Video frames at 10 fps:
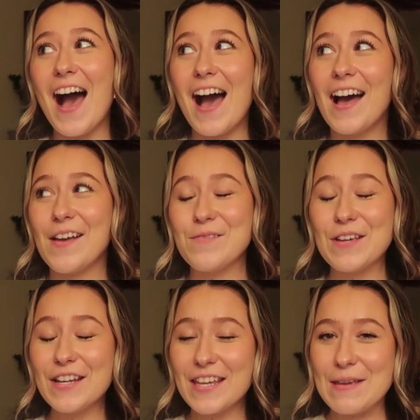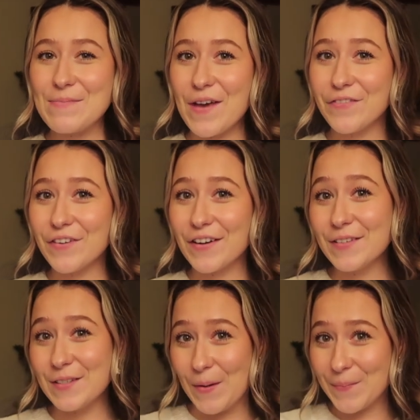I'm going to keep that for a
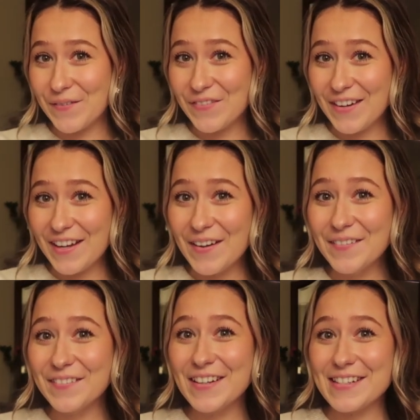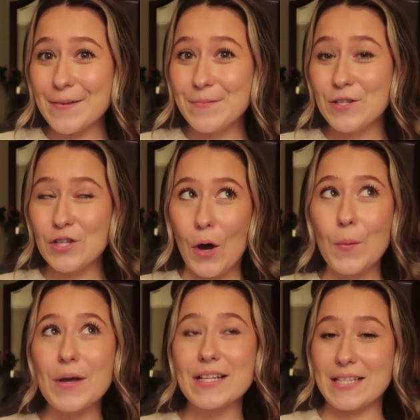separate video, which I'm
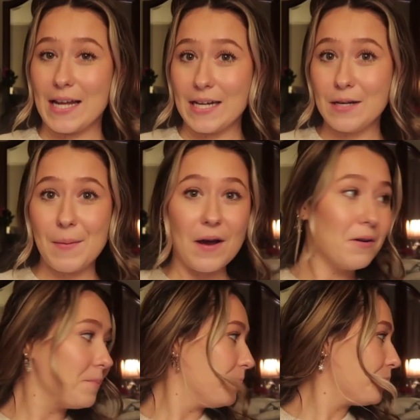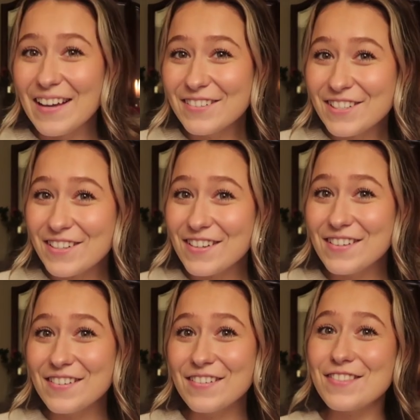so excited about. I will show
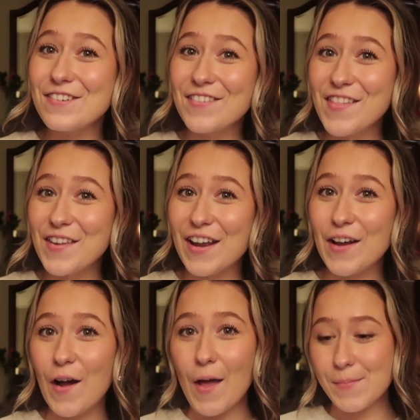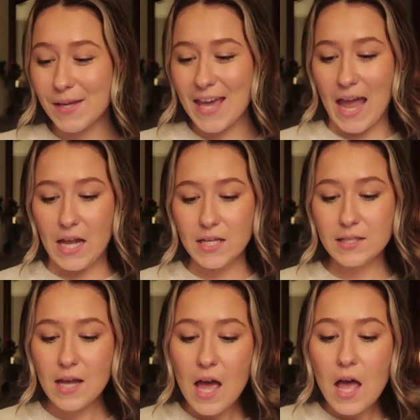you the one that I got in the
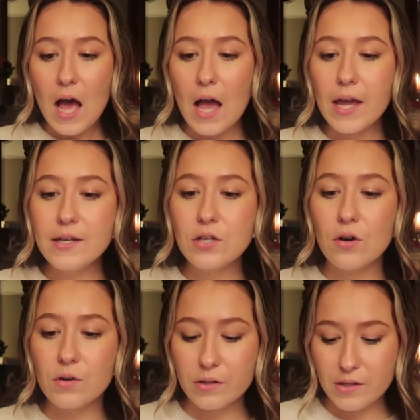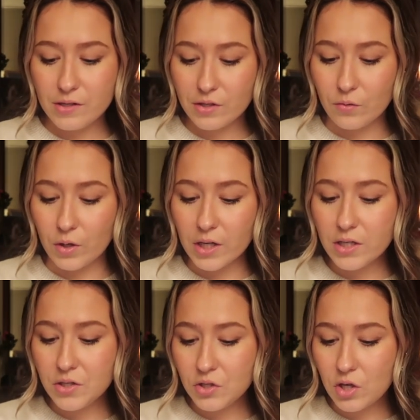case. I totally
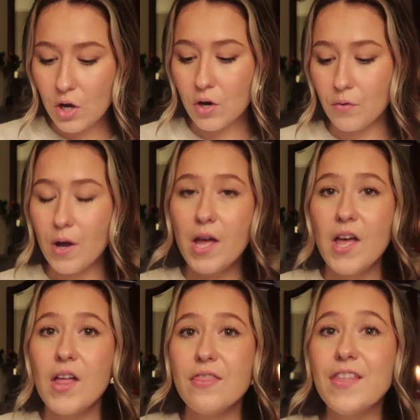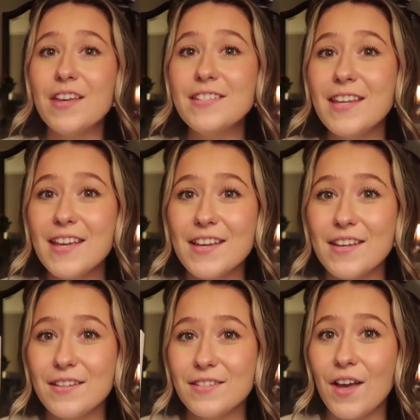scored. So this
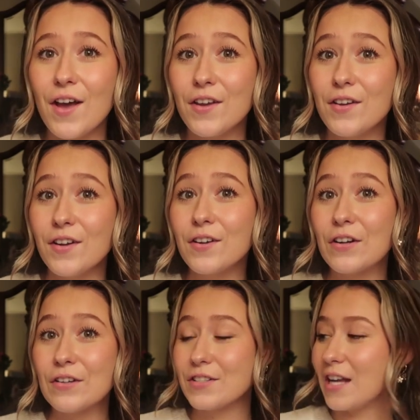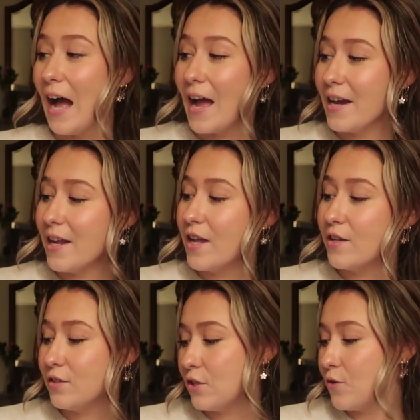is A Good Girl's Guide
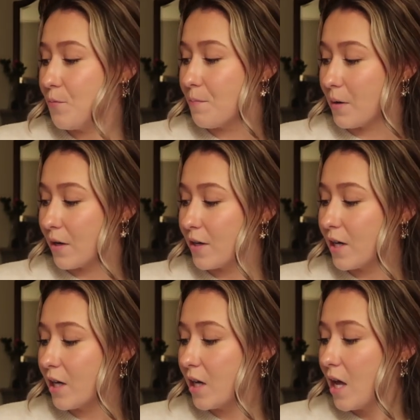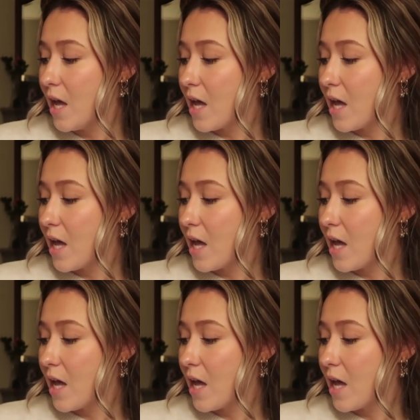to Murder.